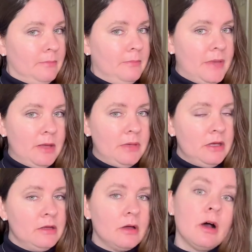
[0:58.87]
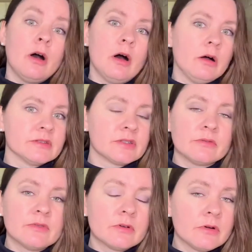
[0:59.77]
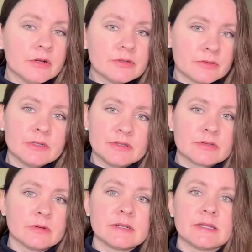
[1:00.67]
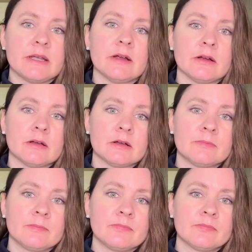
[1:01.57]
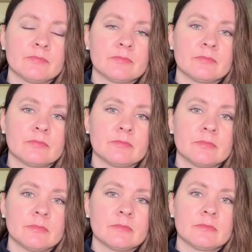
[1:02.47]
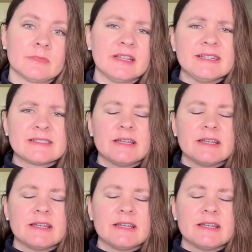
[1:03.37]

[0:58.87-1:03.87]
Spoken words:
Maybe also the grocery stores here. Let's